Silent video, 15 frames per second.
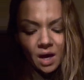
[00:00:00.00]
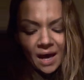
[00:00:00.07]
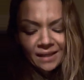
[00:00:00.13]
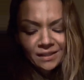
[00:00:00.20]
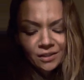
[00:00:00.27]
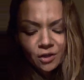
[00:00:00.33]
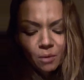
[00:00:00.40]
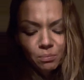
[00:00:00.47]
I
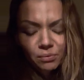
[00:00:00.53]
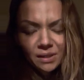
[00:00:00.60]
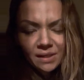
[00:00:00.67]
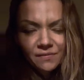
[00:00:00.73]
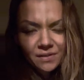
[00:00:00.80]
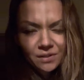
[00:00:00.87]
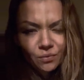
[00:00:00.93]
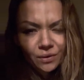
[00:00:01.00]
don't believe
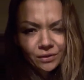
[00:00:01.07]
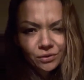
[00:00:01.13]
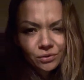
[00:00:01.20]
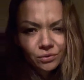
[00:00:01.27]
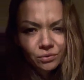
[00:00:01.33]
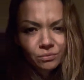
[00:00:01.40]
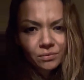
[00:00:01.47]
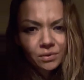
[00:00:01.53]
he's going
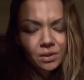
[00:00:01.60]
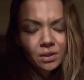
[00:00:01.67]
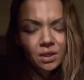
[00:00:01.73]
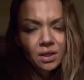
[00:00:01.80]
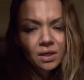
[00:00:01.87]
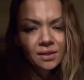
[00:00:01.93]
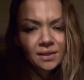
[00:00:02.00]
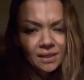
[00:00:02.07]
to
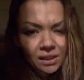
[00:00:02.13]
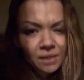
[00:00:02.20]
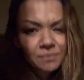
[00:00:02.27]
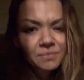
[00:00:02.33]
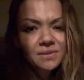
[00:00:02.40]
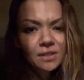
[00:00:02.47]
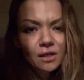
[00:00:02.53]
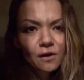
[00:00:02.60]
kill
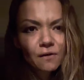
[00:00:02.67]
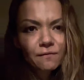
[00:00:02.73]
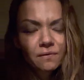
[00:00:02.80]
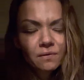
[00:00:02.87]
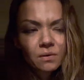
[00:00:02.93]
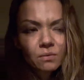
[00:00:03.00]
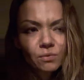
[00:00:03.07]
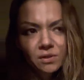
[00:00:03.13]
himself
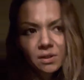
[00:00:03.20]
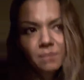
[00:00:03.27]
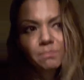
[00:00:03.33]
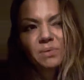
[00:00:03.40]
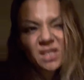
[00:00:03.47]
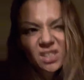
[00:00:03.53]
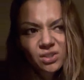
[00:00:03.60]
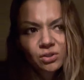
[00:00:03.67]
with a
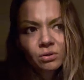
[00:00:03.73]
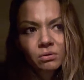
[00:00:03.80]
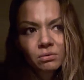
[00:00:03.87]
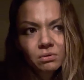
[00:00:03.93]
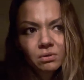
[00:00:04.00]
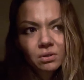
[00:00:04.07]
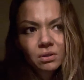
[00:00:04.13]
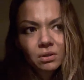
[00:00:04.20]

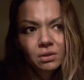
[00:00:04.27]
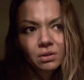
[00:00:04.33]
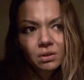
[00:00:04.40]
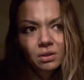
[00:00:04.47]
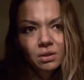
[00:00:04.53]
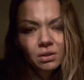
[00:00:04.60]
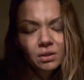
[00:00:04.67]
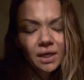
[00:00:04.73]
pistol
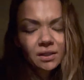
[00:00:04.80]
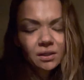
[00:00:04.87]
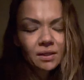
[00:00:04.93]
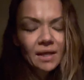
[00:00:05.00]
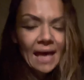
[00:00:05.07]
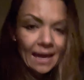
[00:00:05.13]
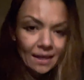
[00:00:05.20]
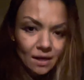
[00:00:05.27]
like
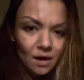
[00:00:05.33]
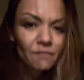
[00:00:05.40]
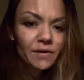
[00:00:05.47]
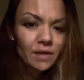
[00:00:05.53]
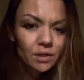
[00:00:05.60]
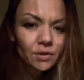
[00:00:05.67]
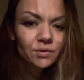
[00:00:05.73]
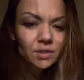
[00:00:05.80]
Adolf
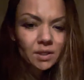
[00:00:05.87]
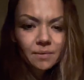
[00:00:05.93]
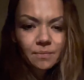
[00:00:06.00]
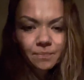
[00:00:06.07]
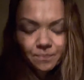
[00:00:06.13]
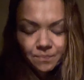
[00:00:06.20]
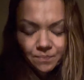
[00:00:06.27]
Hitler did.